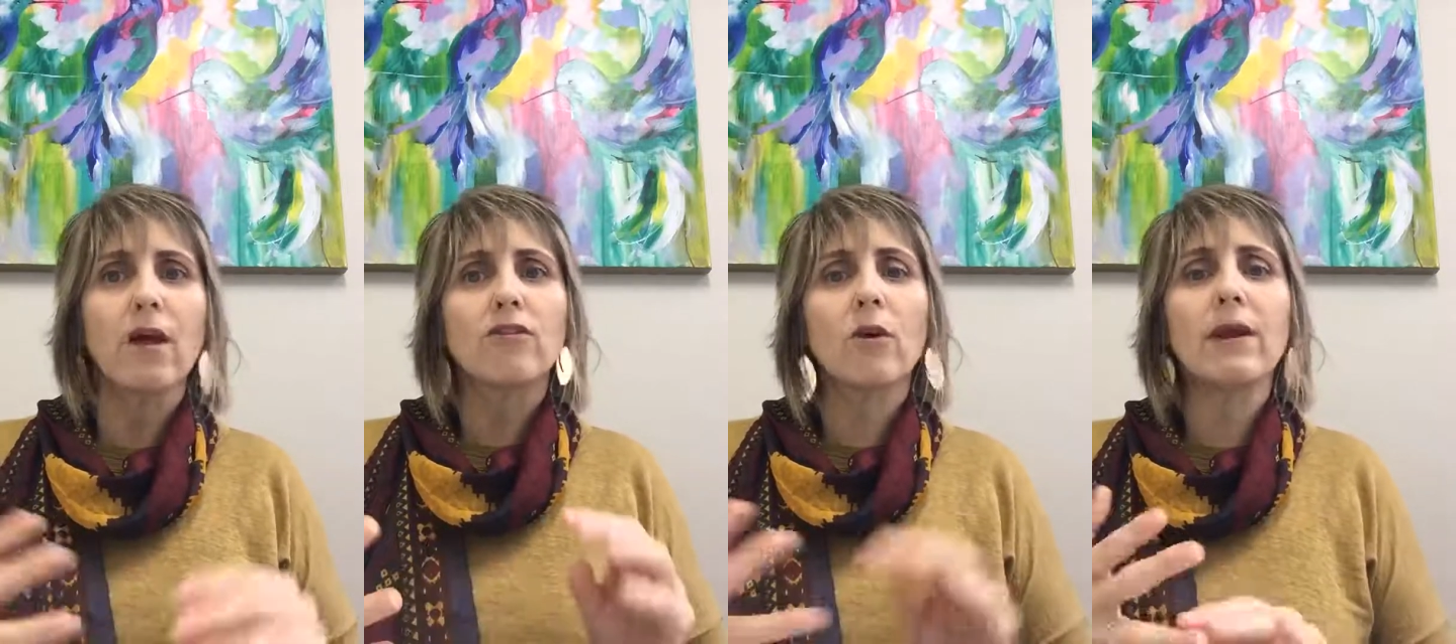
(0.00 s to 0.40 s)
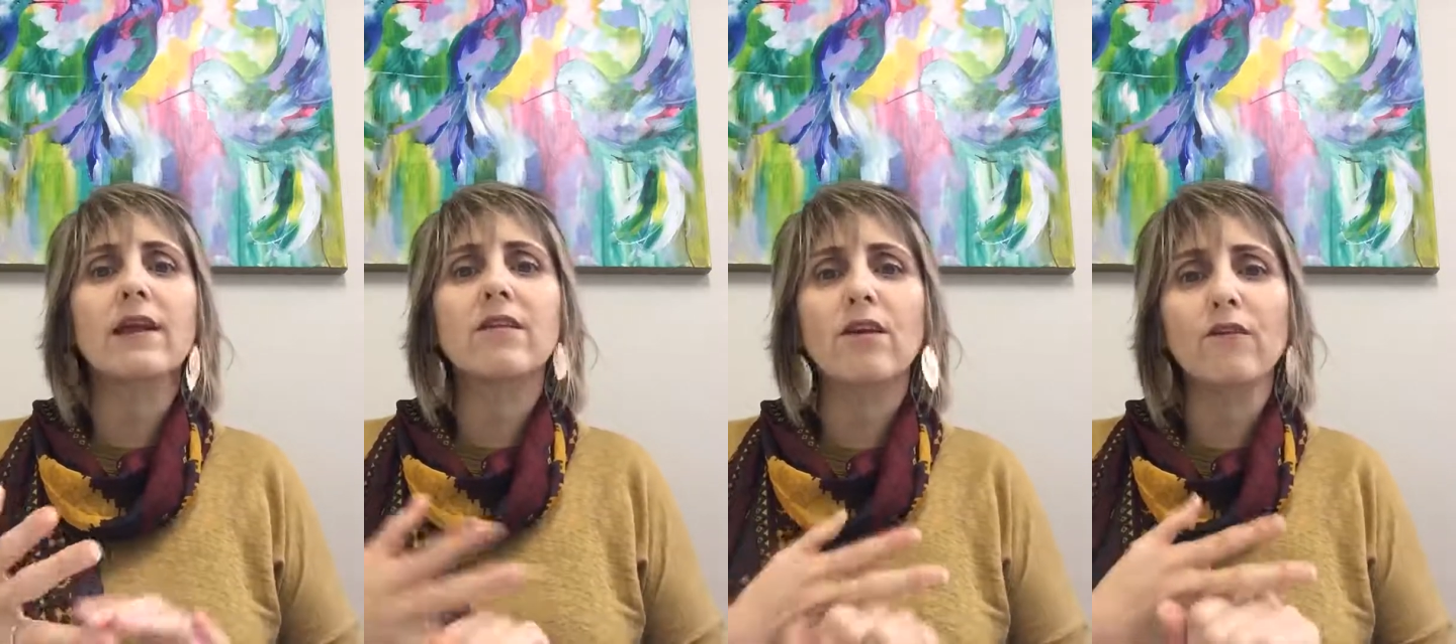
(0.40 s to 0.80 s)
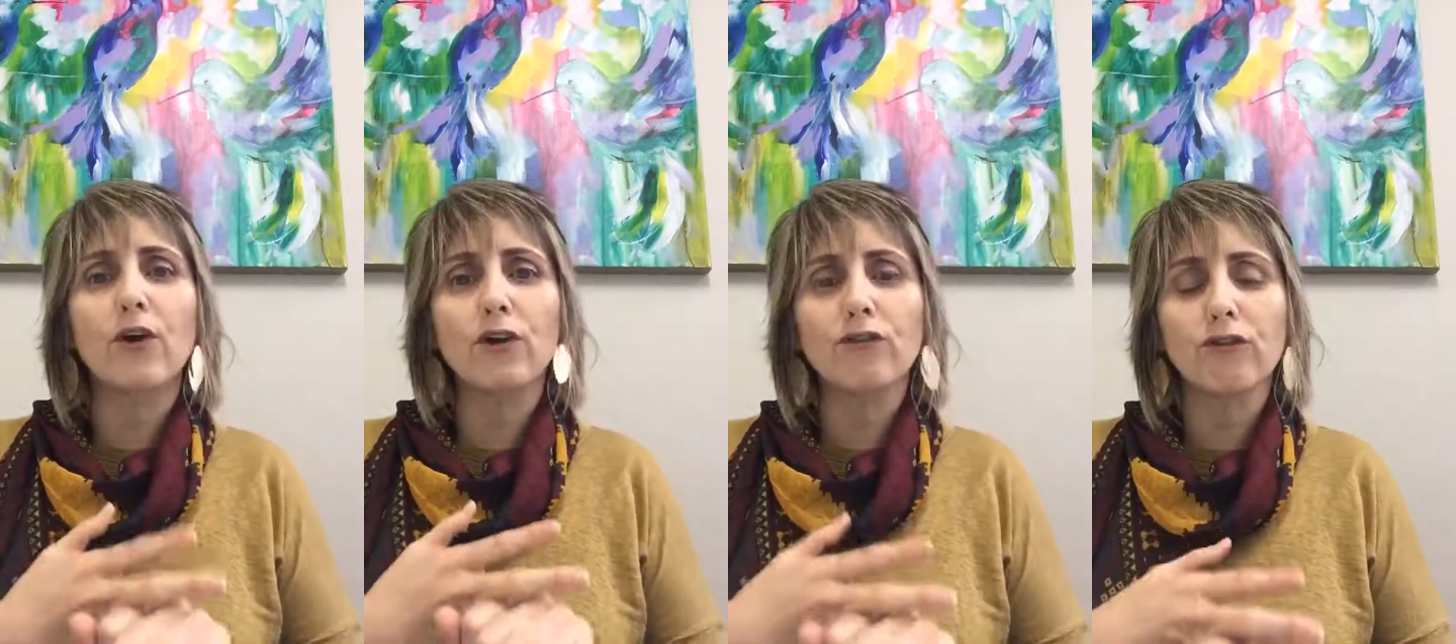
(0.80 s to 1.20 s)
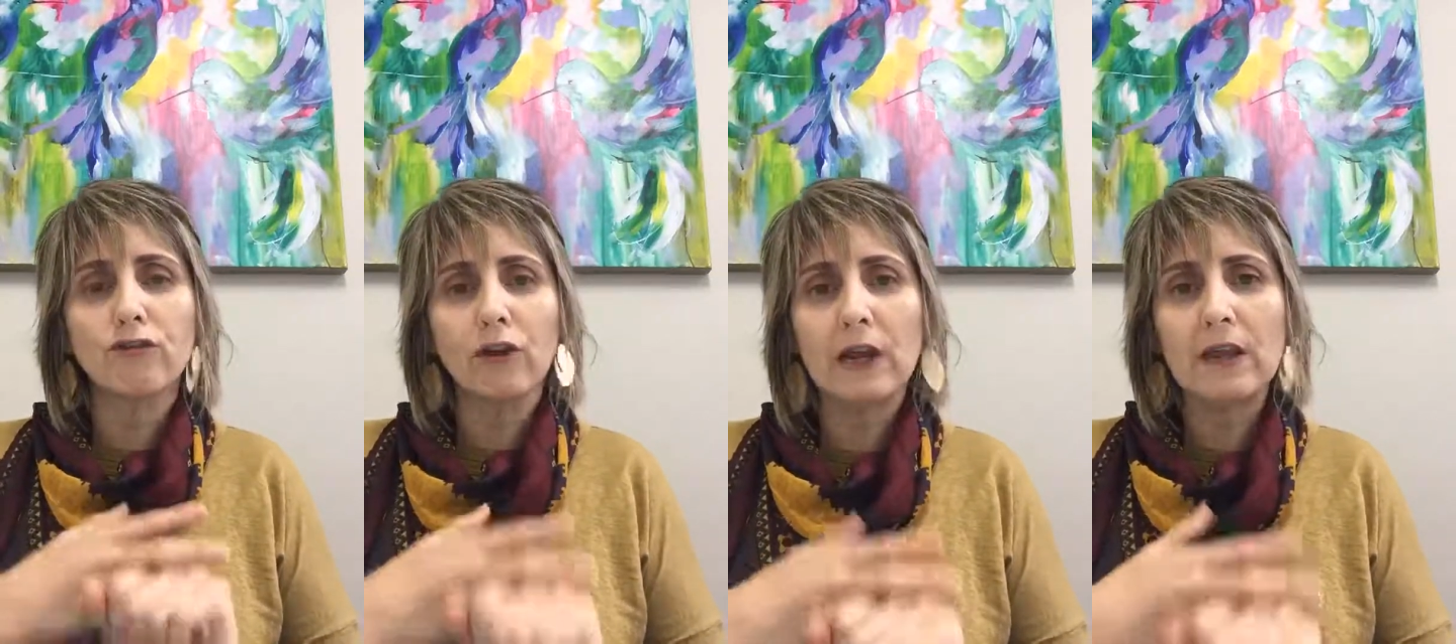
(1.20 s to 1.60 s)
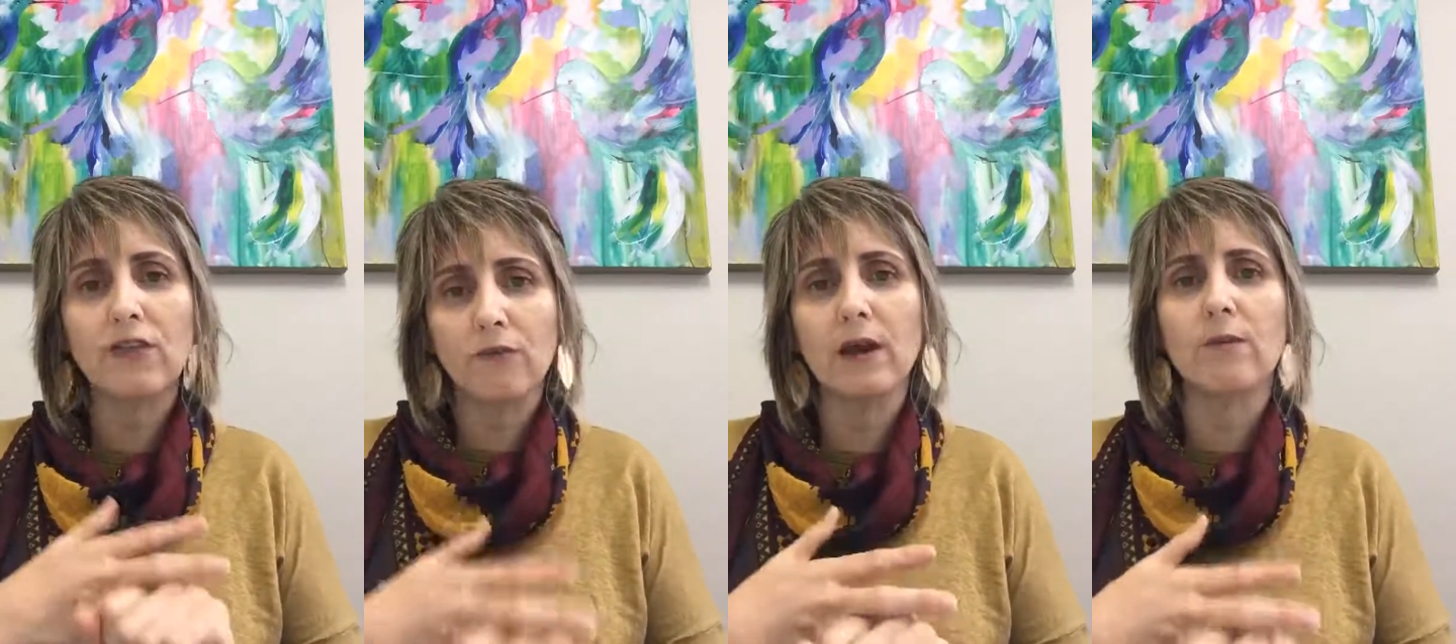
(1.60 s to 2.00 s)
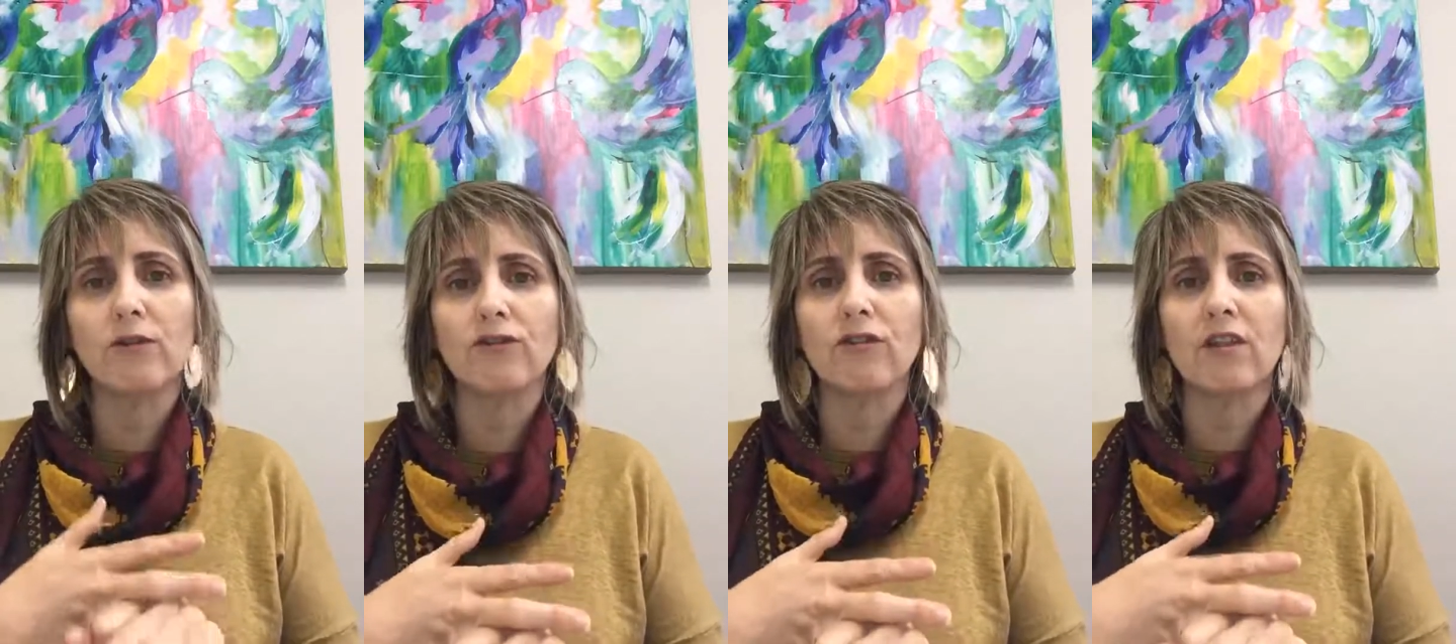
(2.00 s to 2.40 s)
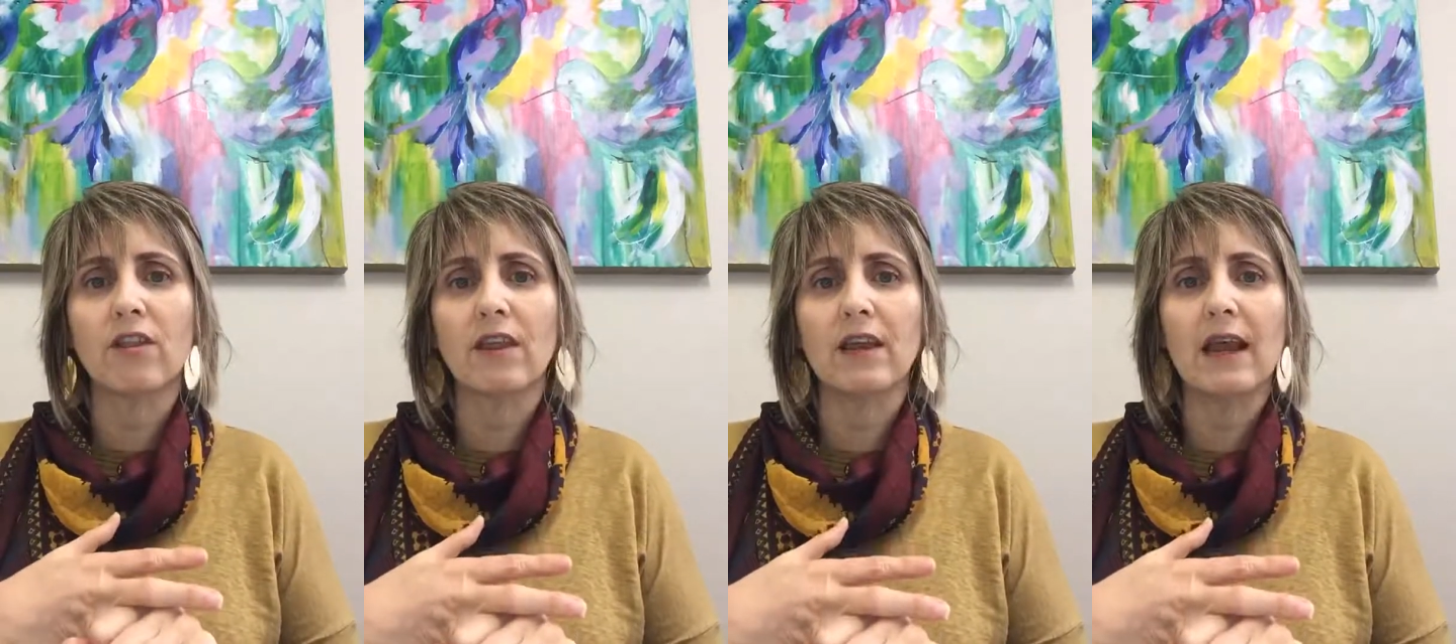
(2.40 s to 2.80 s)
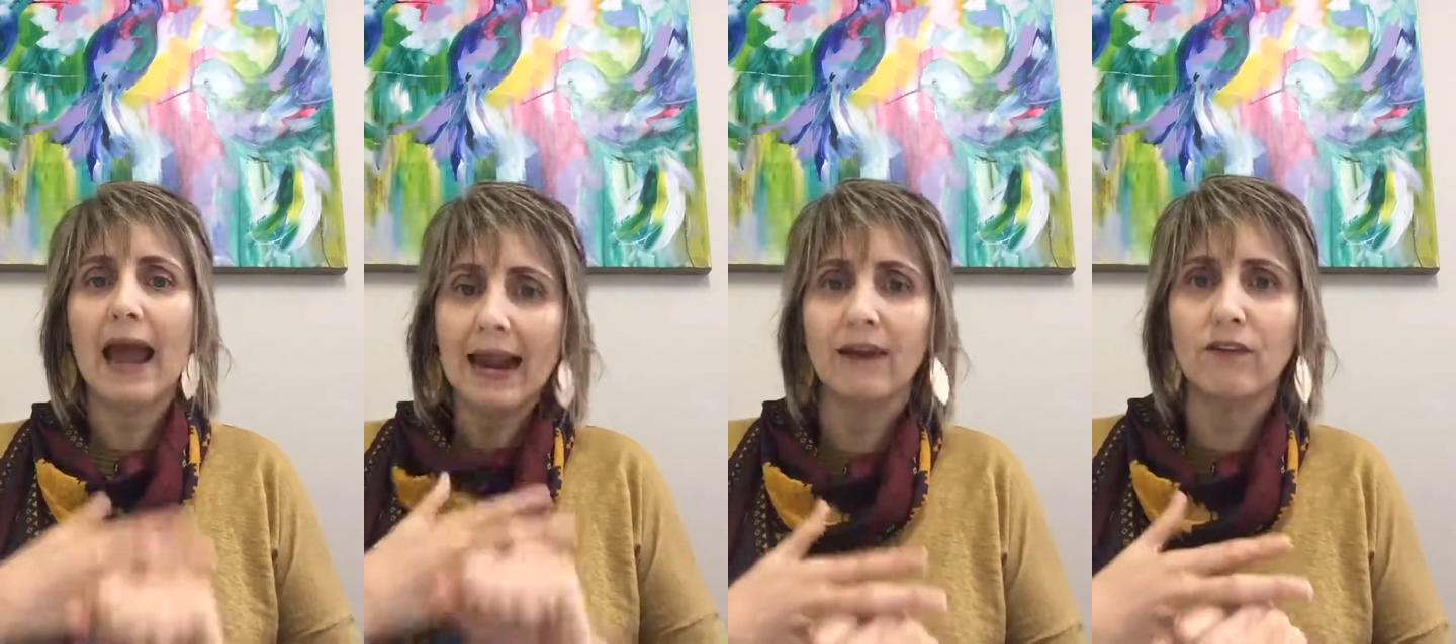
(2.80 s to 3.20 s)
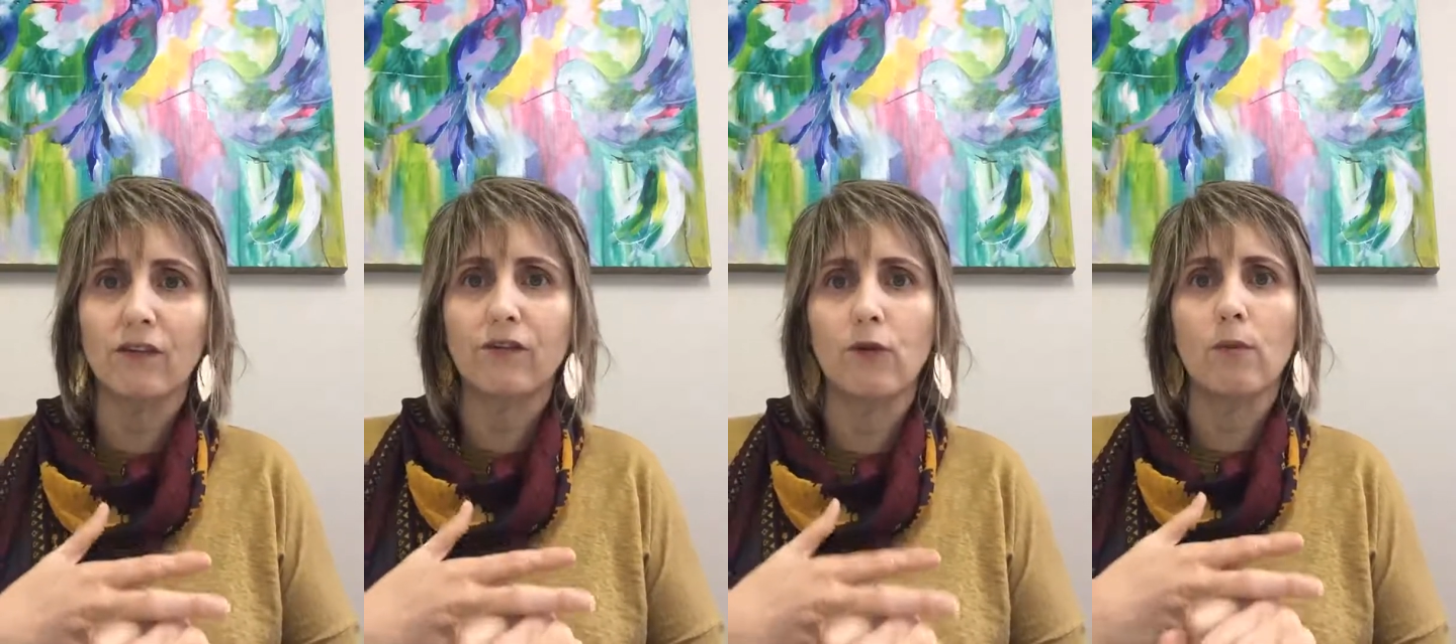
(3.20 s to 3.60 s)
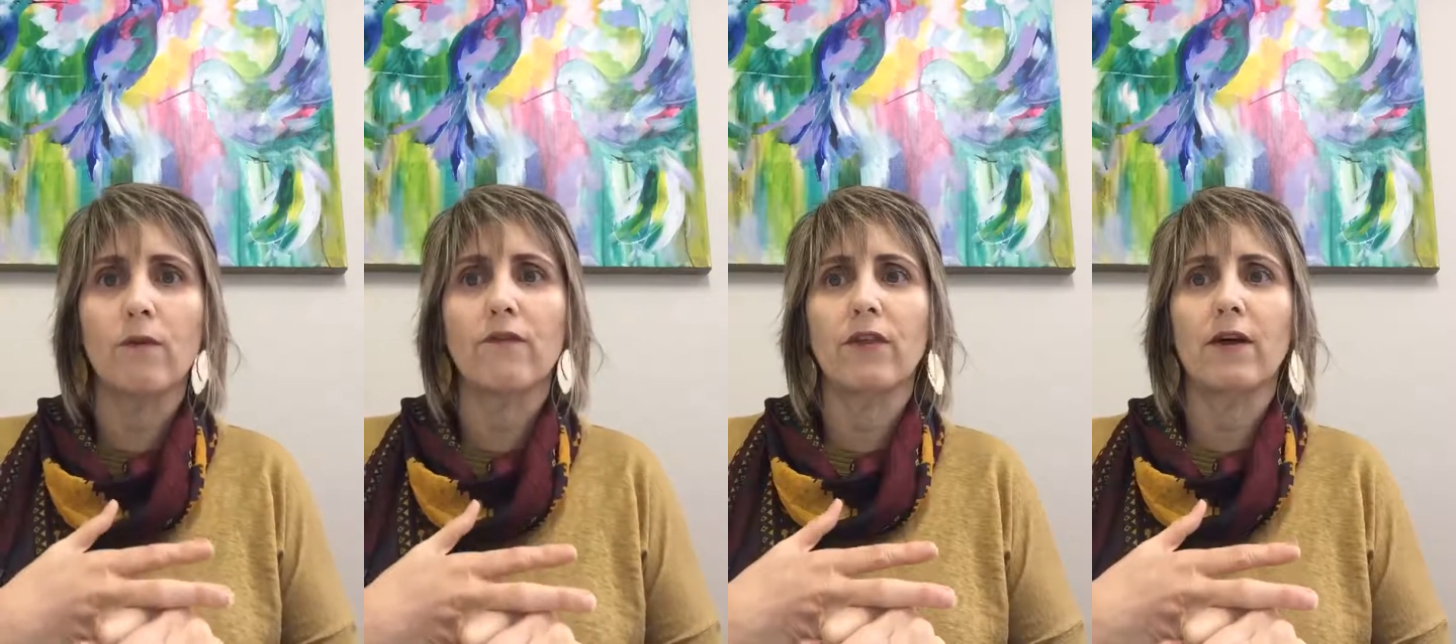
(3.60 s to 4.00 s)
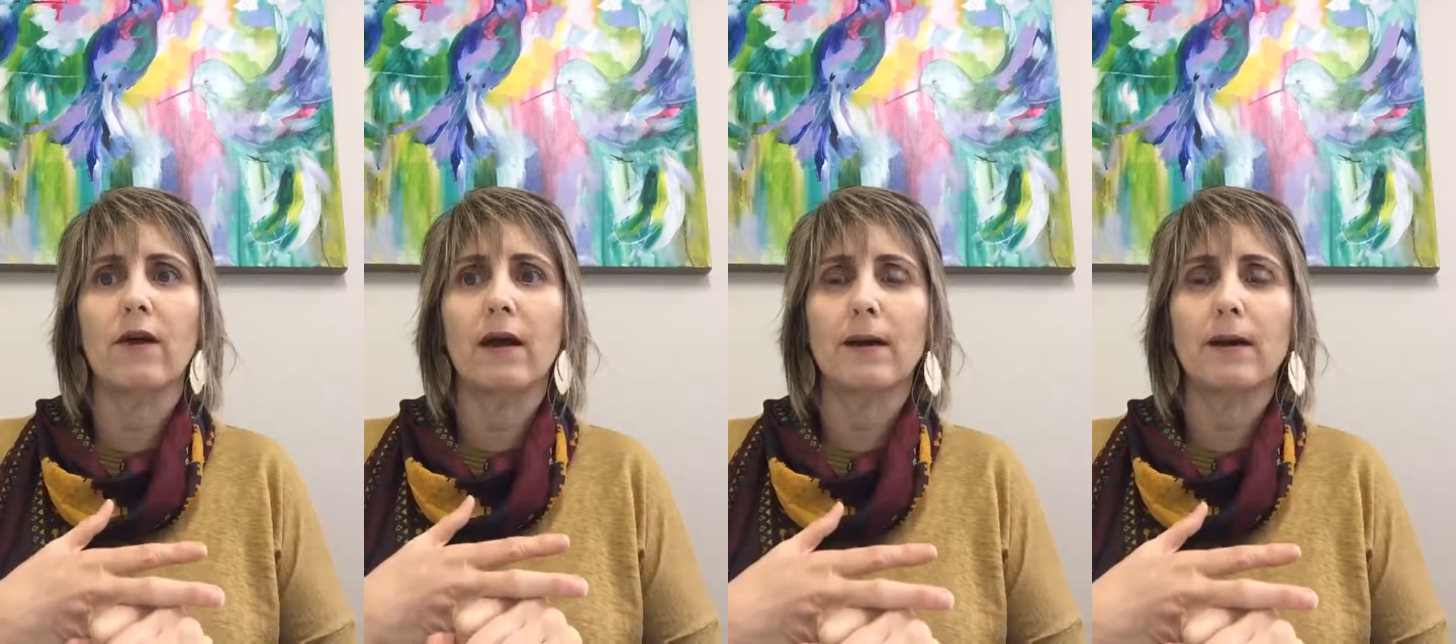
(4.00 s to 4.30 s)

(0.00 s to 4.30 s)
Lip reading: So it's converted to T3, which is the active form of the